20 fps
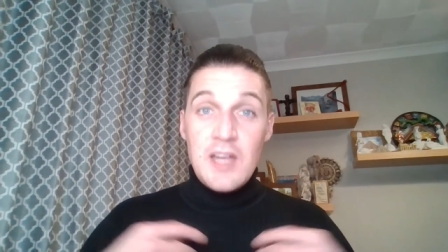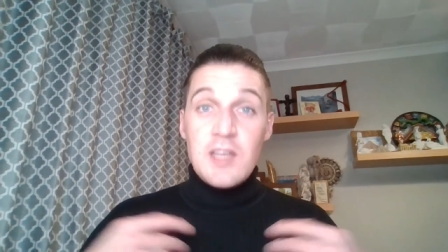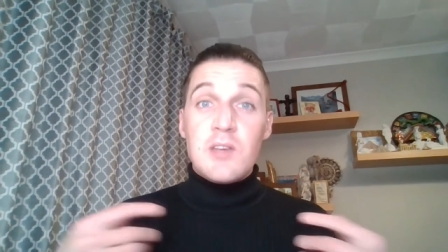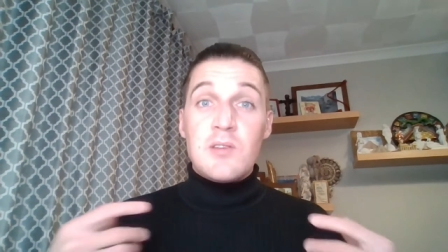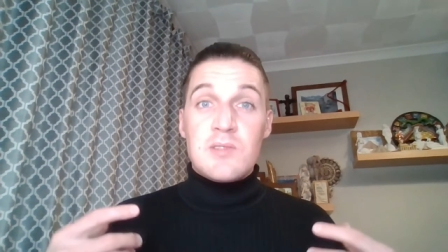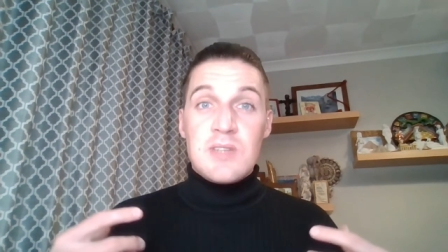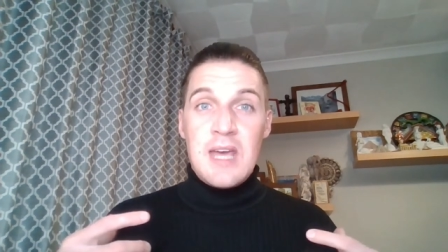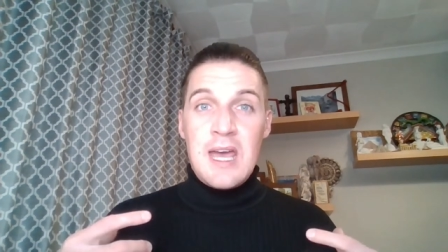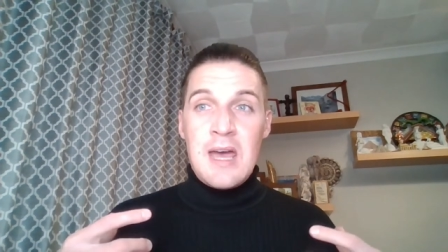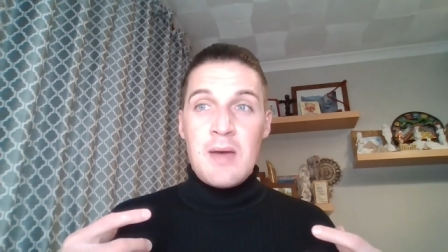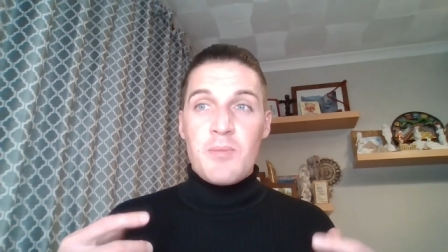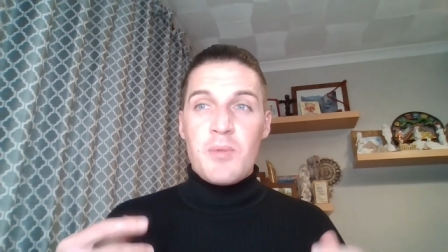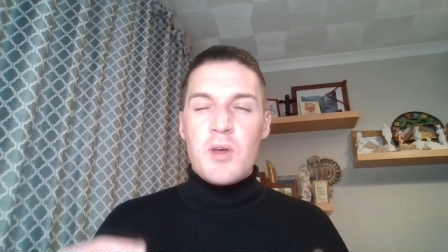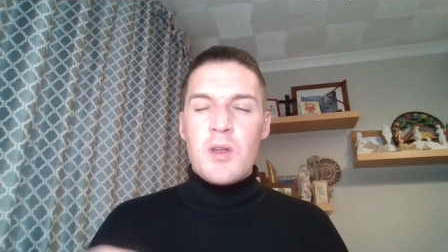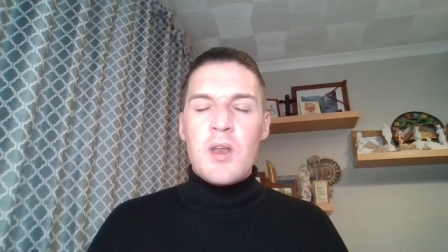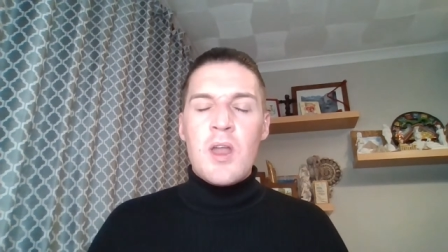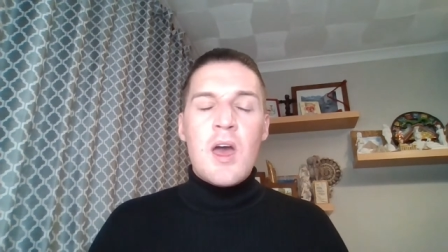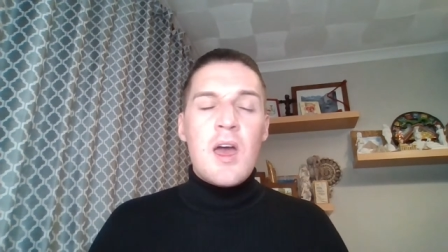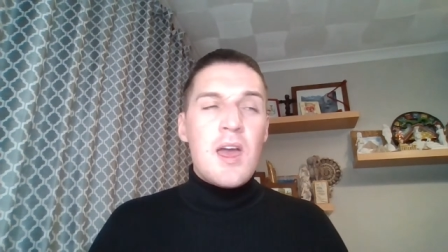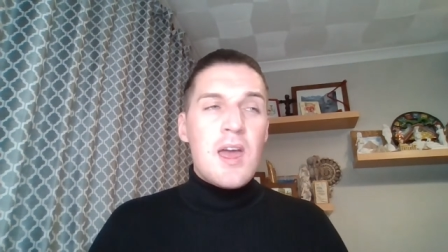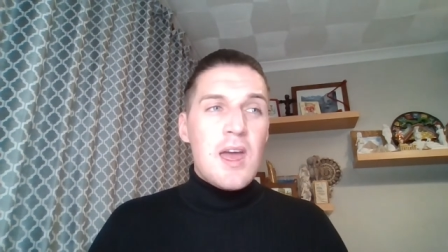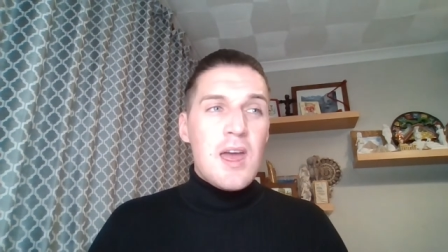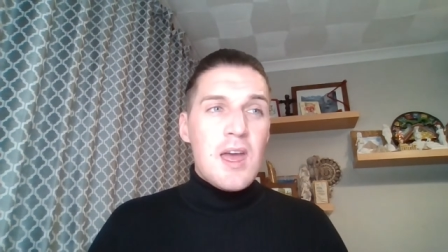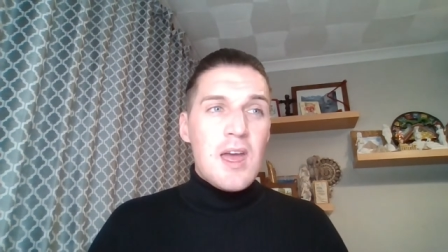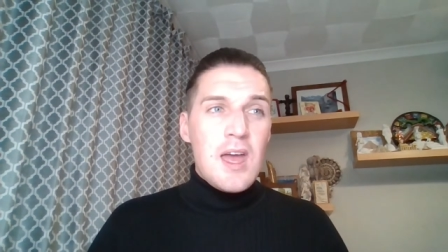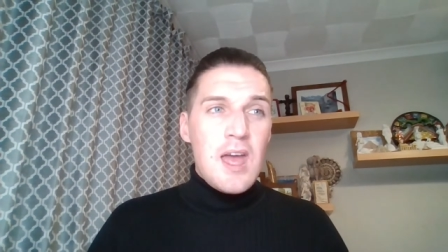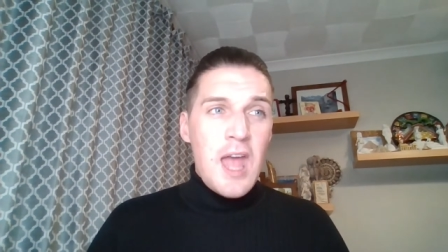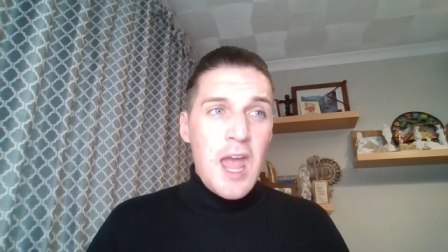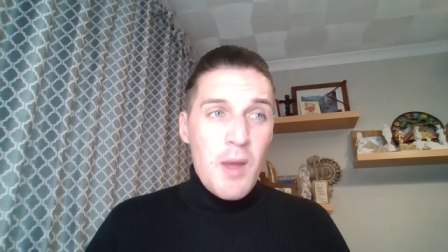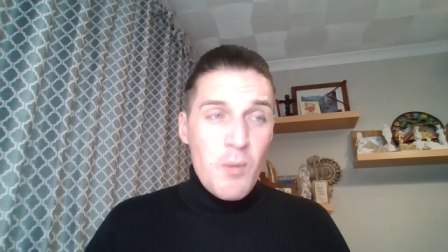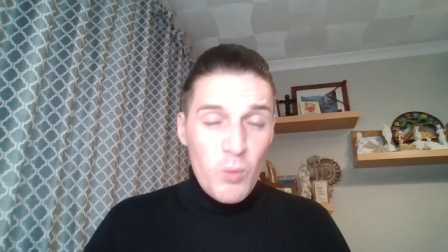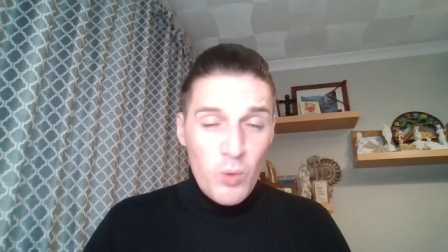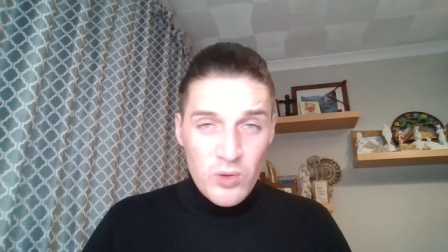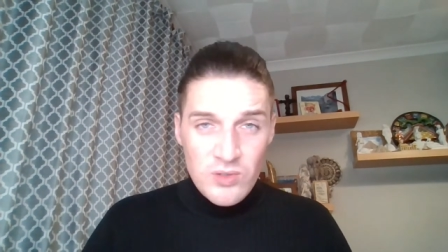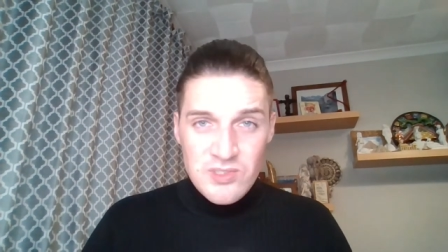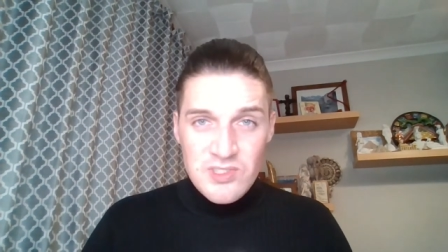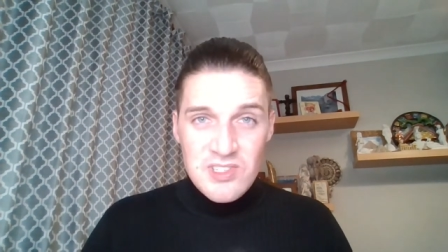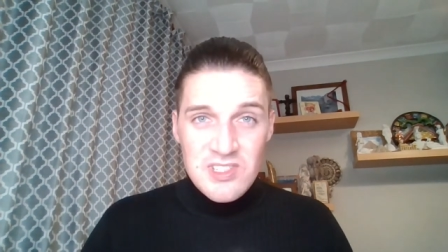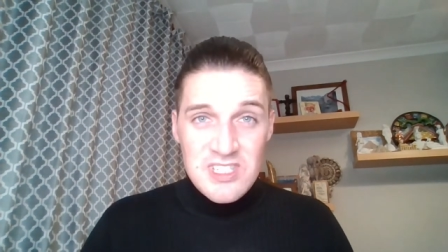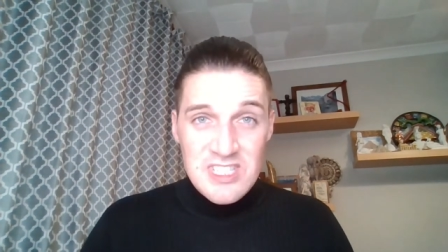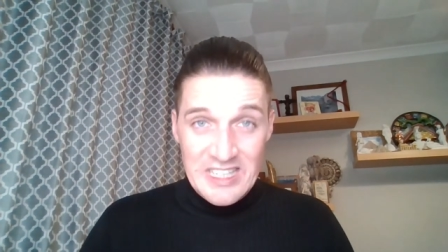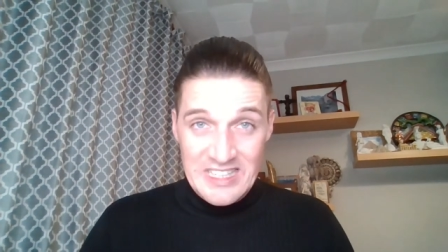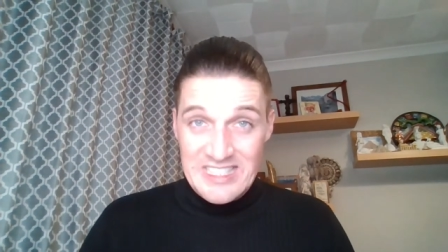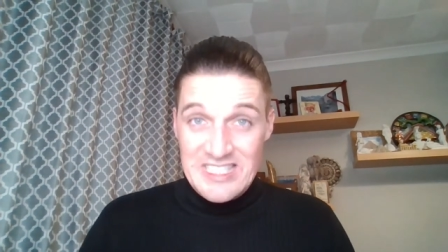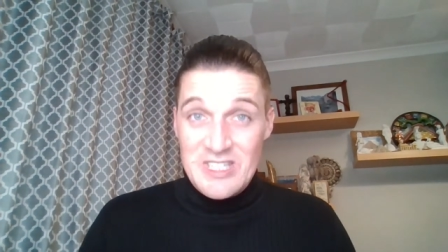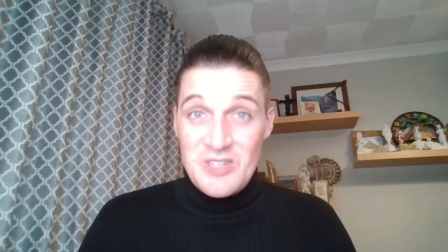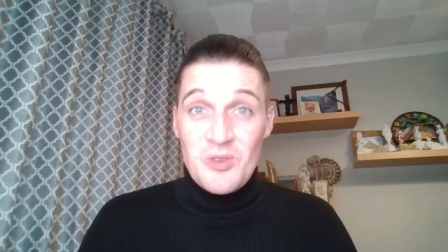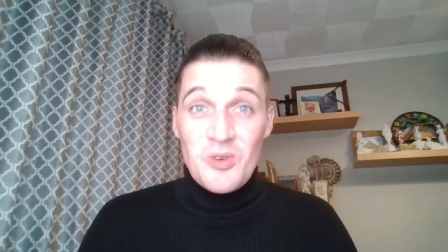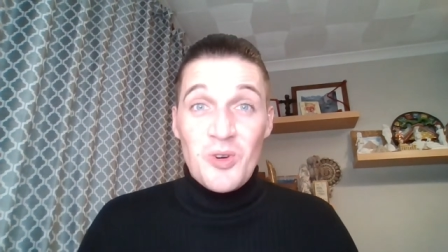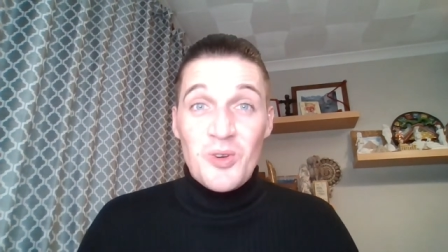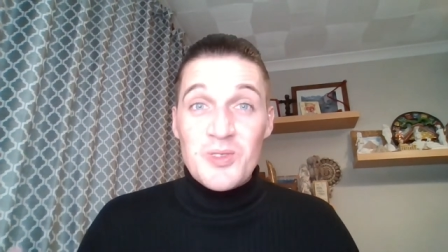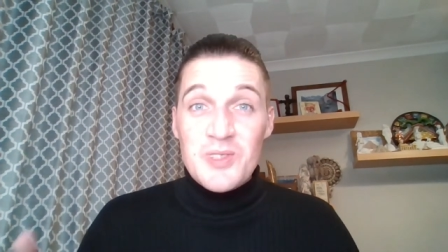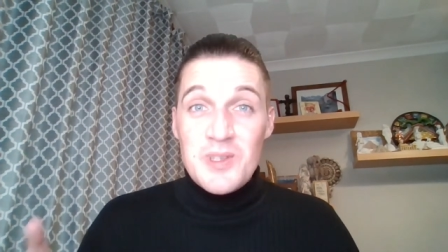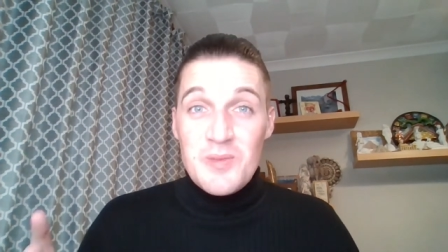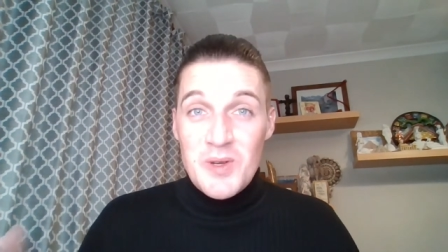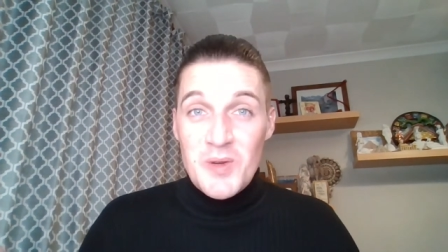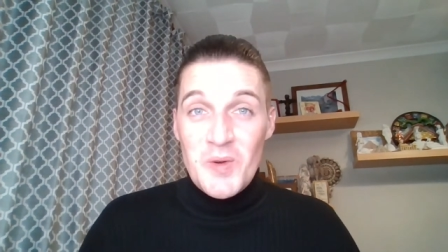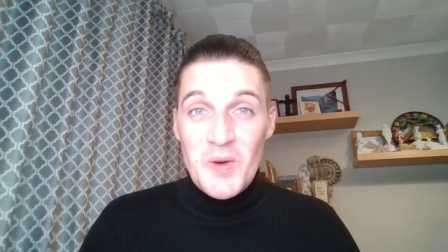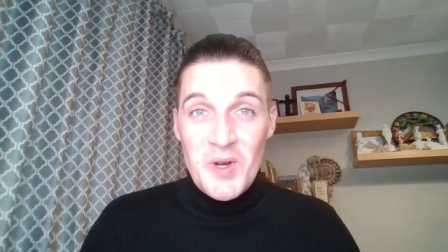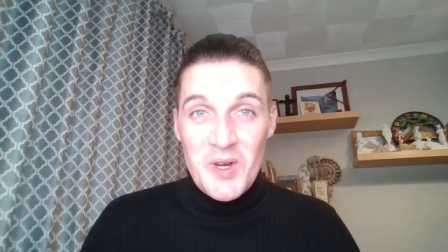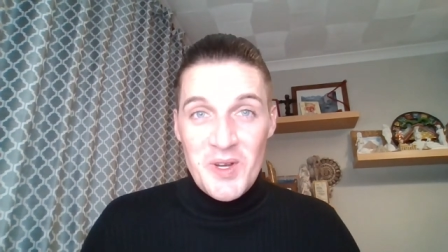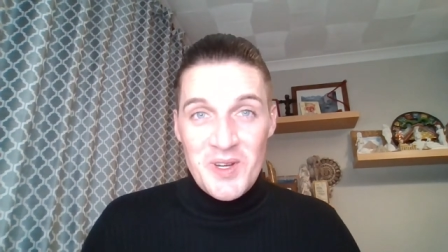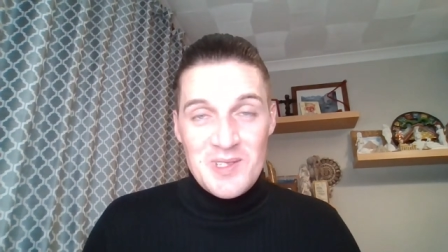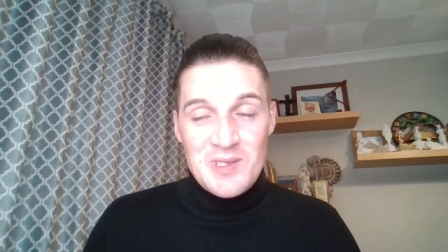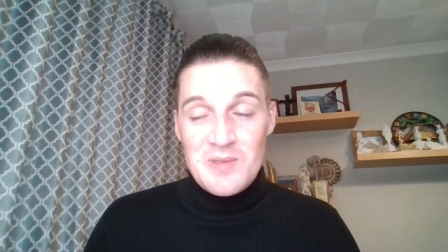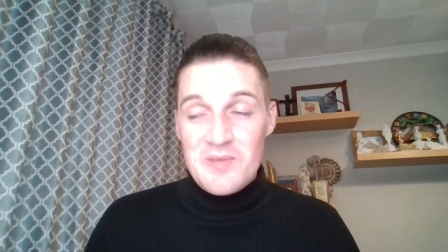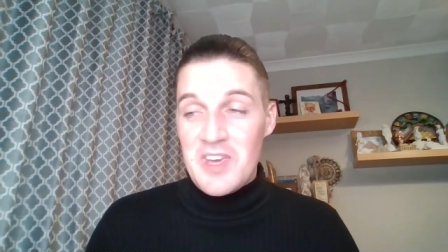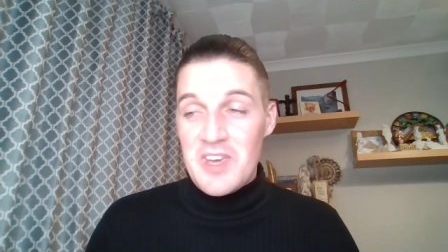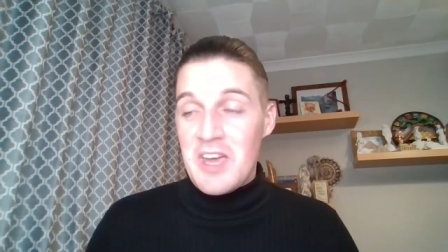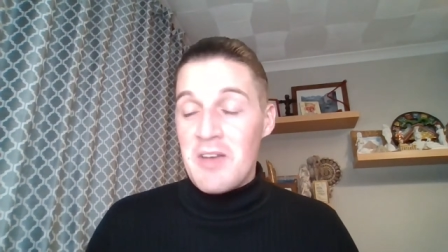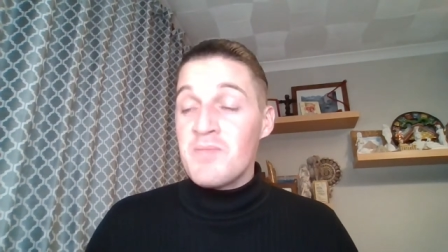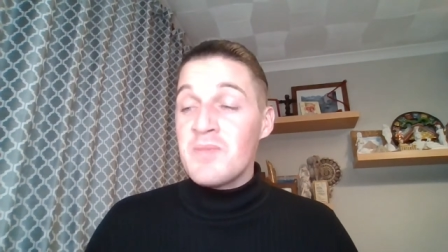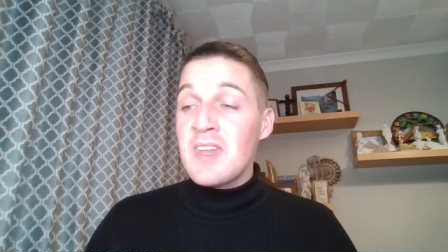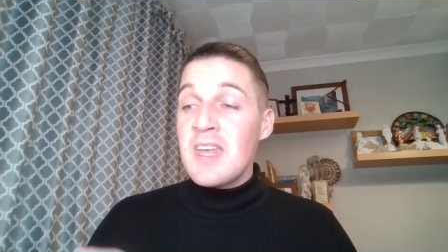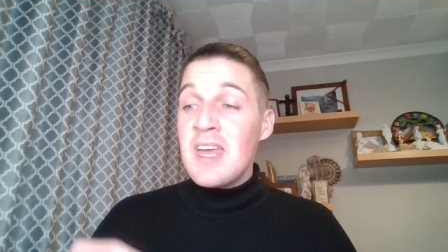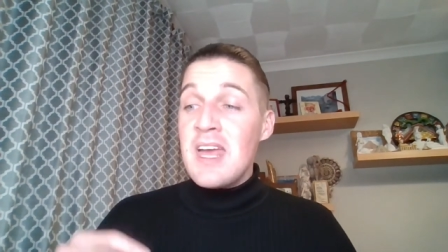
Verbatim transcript: that used to happen, it was distraught, to be quite honest with you.